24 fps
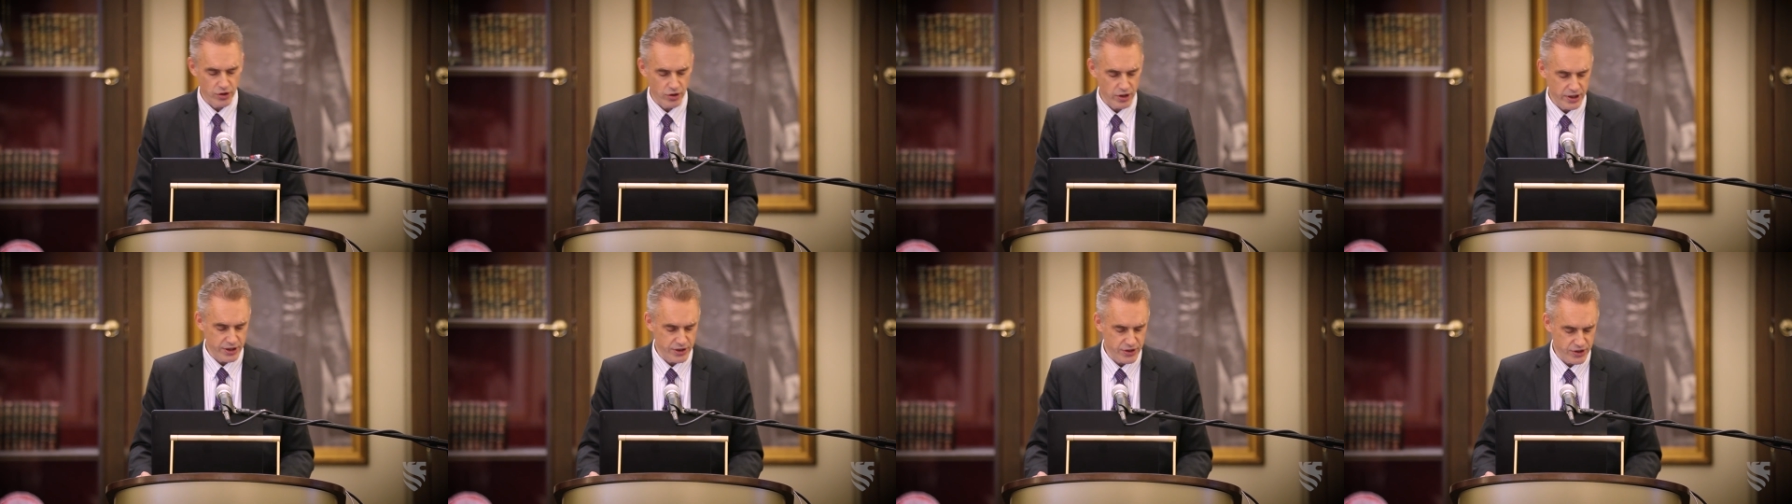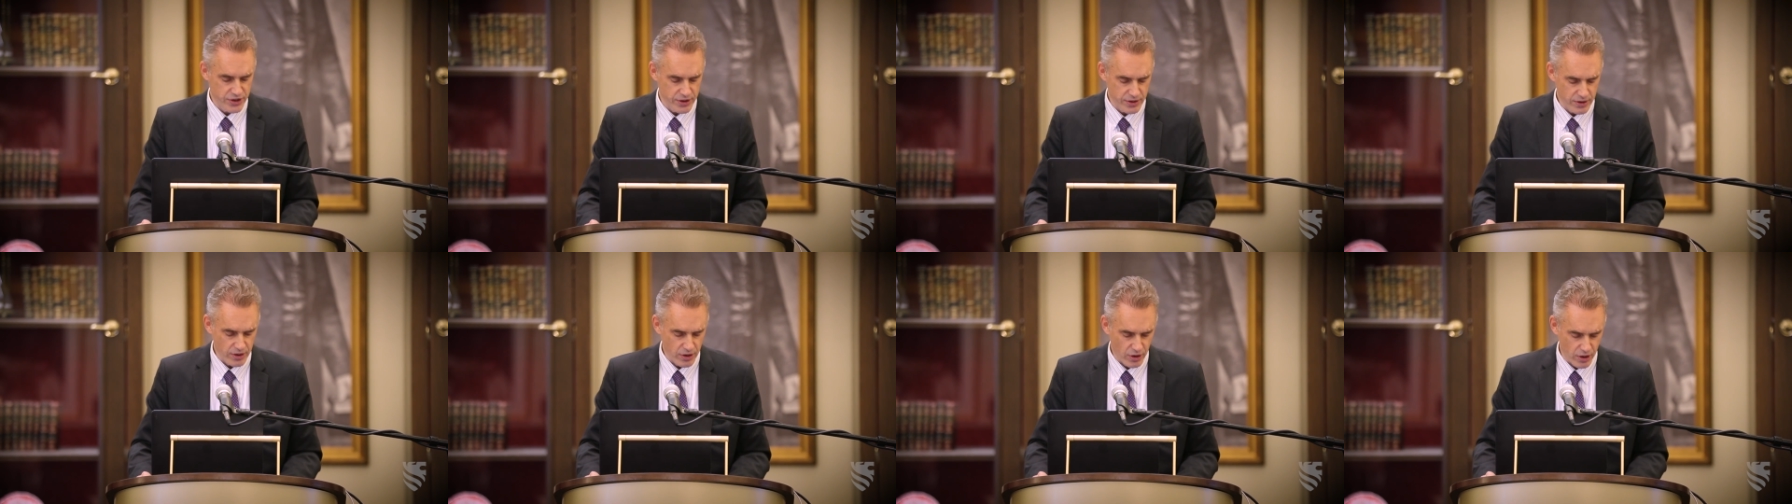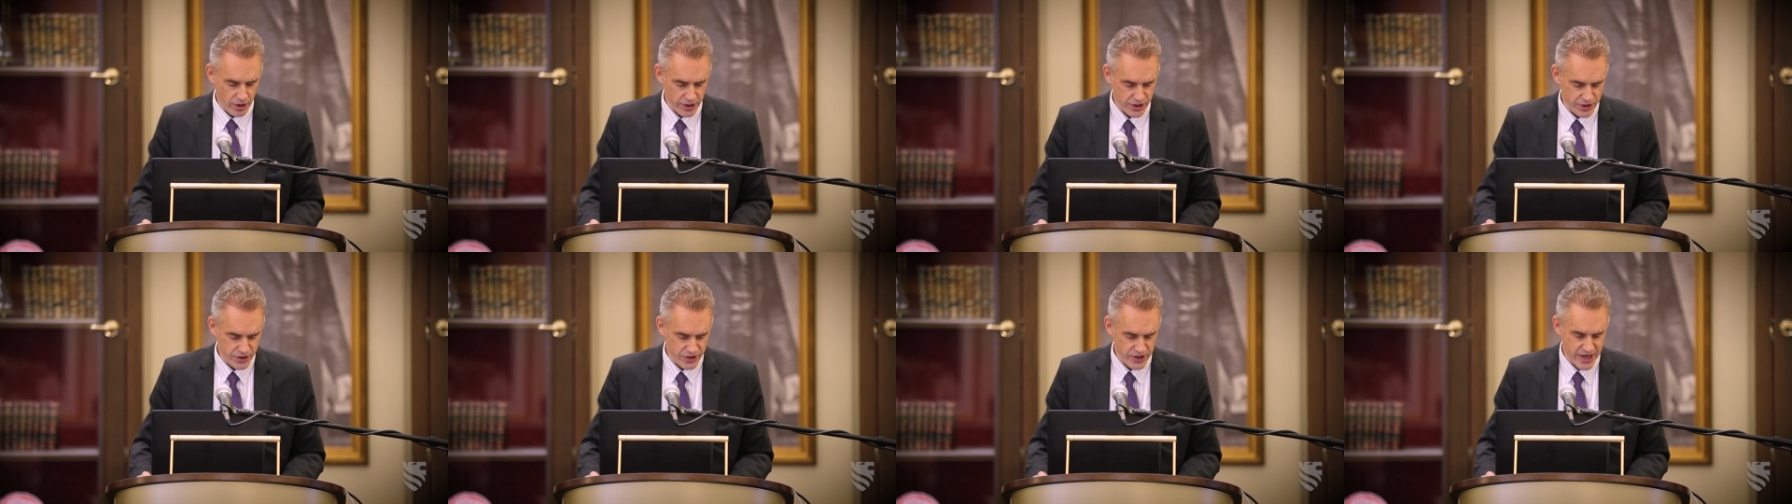on
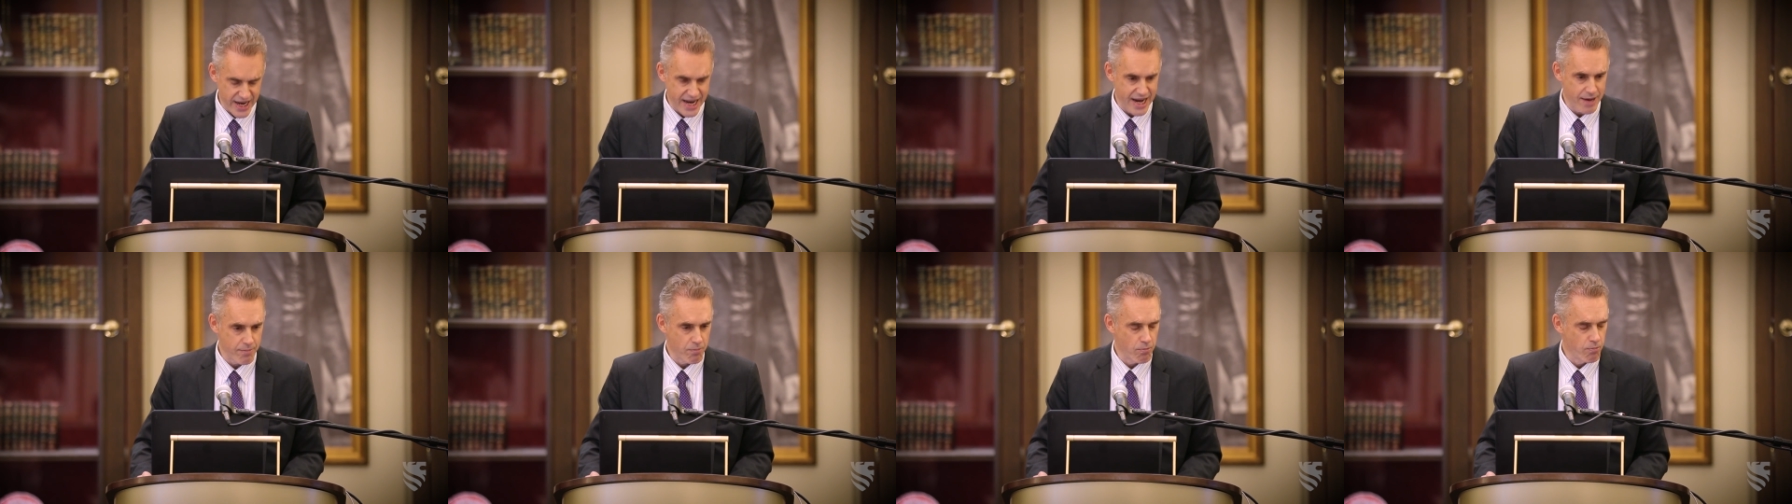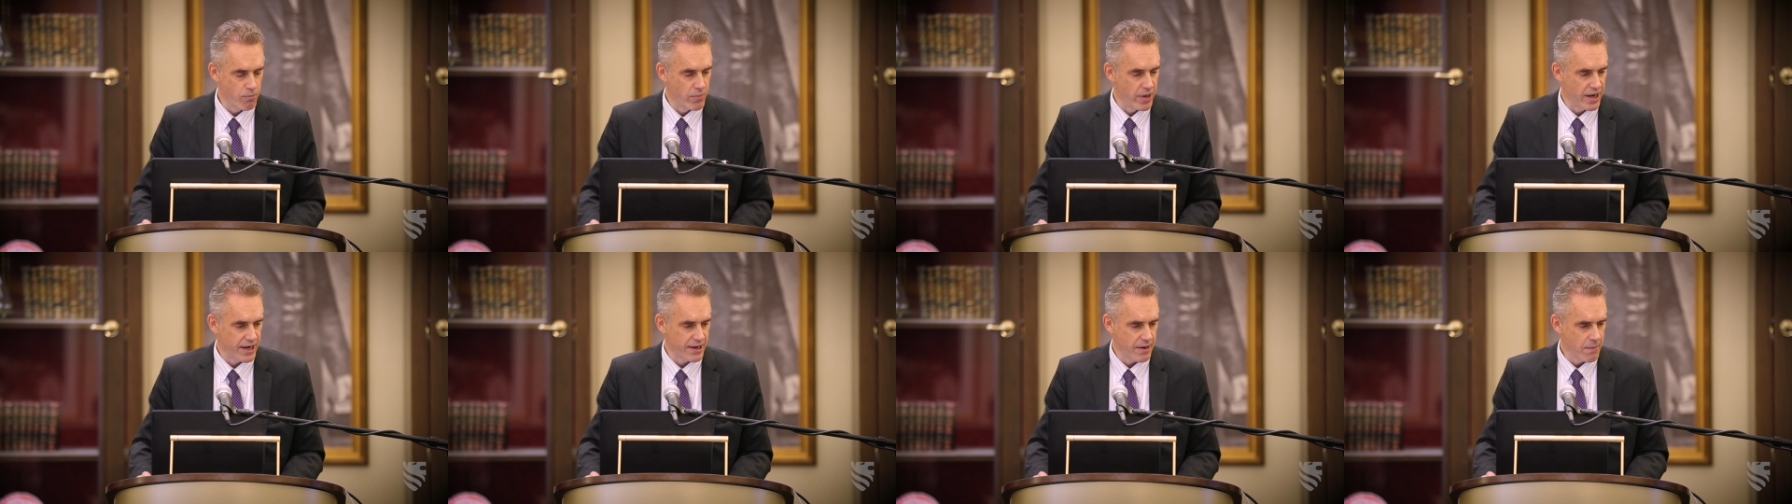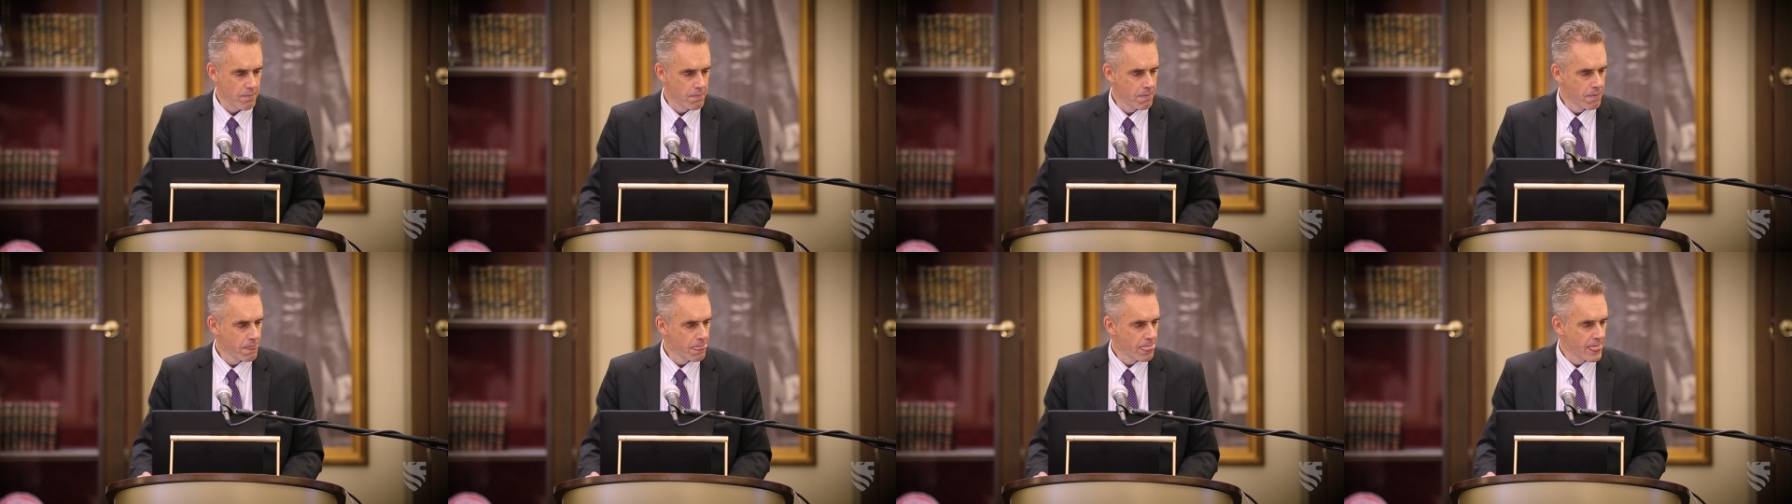his name,
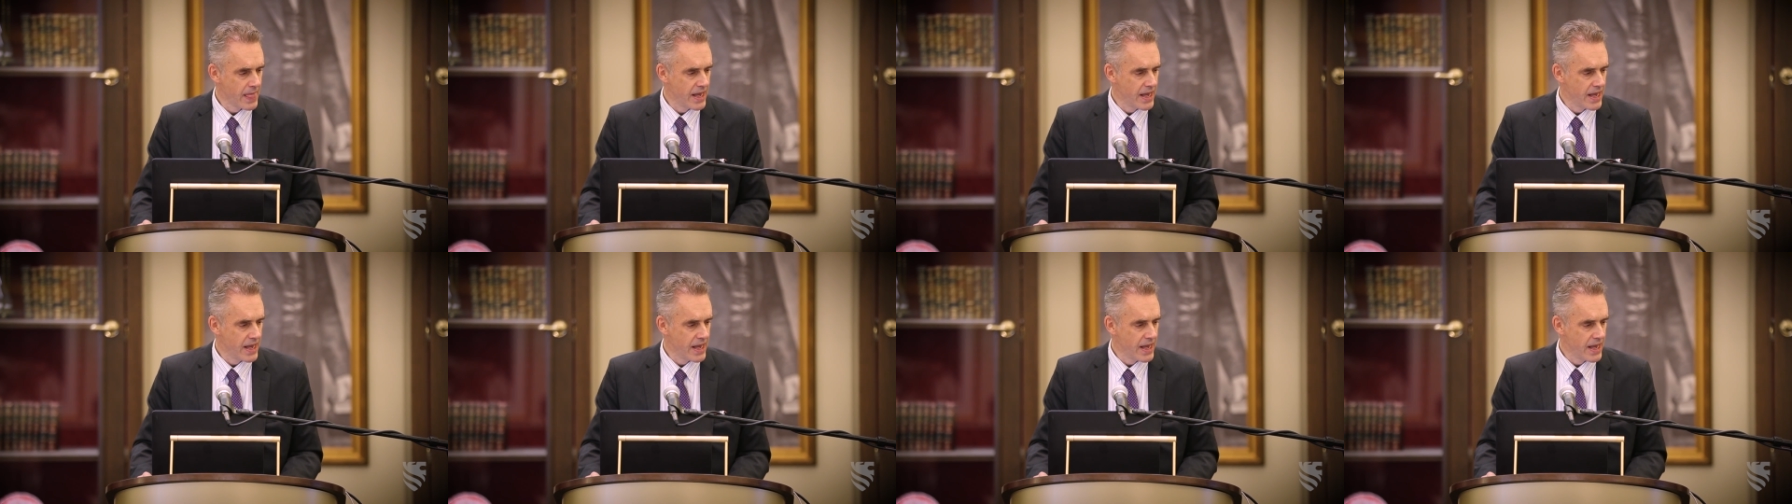but